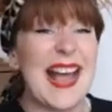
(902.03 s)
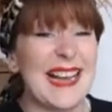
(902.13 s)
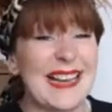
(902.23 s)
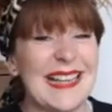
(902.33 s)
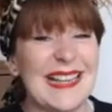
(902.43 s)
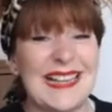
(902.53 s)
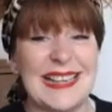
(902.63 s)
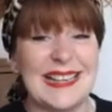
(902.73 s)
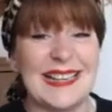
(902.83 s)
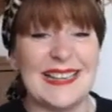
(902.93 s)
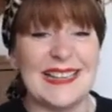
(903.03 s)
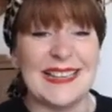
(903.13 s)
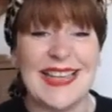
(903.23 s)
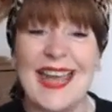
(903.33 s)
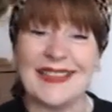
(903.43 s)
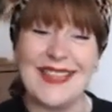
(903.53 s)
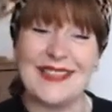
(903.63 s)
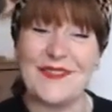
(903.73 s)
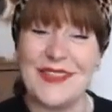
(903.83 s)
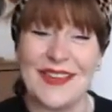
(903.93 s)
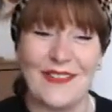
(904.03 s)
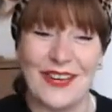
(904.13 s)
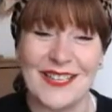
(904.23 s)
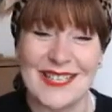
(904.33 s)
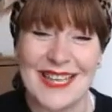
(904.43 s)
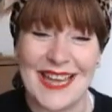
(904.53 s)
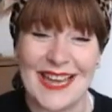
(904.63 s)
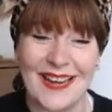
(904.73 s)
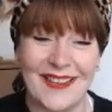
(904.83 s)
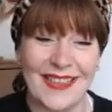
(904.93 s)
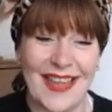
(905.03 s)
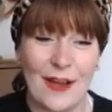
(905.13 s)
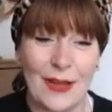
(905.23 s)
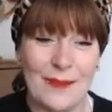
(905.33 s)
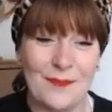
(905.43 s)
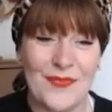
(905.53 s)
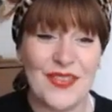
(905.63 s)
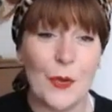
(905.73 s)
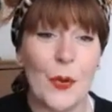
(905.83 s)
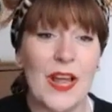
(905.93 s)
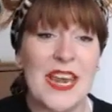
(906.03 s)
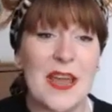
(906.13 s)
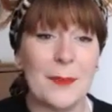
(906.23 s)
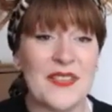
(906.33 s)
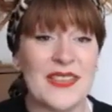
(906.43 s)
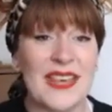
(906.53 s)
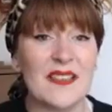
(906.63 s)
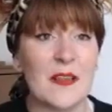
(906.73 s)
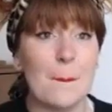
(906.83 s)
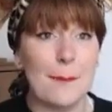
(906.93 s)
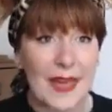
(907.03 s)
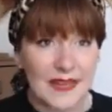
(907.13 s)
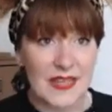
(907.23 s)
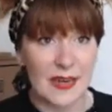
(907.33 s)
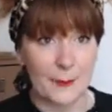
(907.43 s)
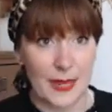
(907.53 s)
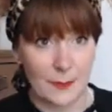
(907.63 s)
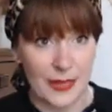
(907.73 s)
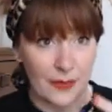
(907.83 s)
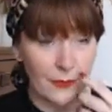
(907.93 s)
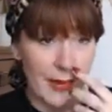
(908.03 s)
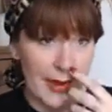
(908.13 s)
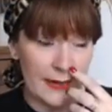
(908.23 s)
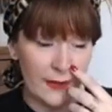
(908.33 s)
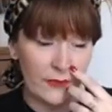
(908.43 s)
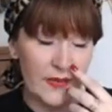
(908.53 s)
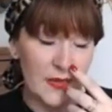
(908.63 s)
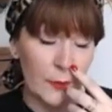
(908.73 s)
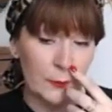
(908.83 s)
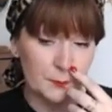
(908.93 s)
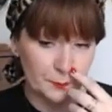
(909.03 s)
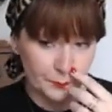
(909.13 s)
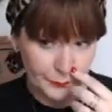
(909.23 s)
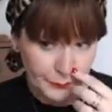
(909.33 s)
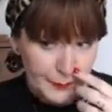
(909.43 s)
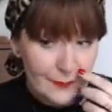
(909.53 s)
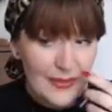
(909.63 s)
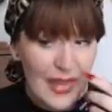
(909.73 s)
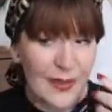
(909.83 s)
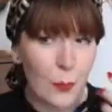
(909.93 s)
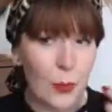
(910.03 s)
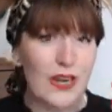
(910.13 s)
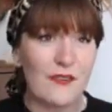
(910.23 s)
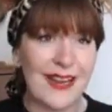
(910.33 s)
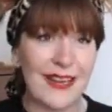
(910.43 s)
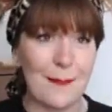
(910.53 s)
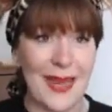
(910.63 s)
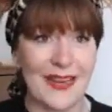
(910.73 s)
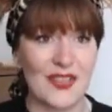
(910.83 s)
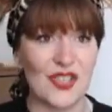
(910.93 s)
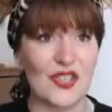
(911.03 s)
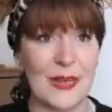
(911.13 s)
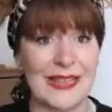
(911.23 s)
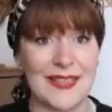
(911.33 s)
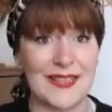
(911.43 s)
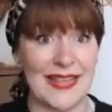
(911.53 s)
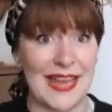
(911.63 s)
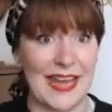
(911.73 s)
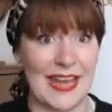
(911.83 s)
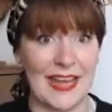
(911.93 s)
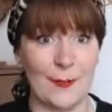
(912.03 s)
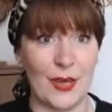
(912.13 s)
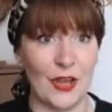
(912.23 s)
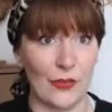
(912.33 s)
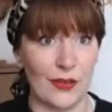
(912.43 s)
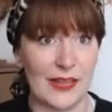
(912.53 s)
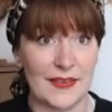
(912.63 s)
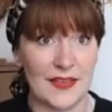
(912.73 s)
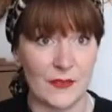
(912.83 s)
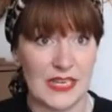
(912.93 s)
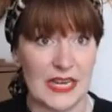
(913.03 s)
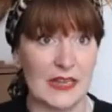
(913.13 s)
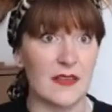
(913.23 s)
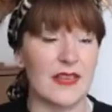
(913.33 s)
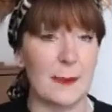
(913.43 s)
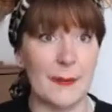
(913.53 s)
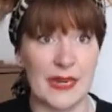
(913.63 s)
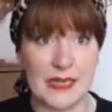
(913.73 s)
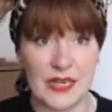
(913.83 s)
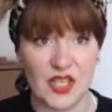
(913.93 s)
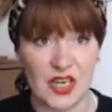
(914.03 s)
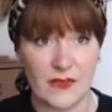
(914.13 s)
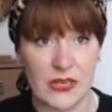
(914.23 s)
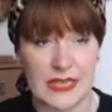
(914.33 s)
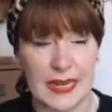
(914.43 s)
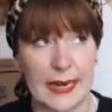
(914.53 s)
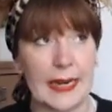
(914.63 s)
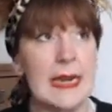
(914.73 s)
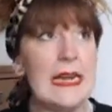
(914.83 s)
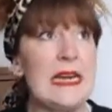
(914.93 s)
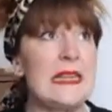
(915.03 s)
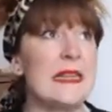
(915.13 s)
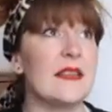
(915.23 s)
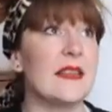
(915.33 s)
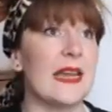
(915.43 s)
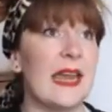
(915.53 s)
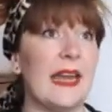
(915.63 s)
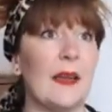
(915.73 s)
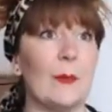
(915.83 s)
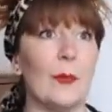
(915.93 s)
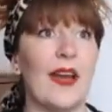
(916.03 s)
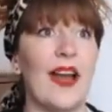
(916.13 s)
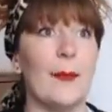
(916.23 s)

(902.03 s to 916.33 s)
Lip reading: Yeah, that's everything I wanted to say on that one. So number 6, mix it up and be creative. So he wouldn't recommend just doing the same yoga class every day, the same meditation every day, the same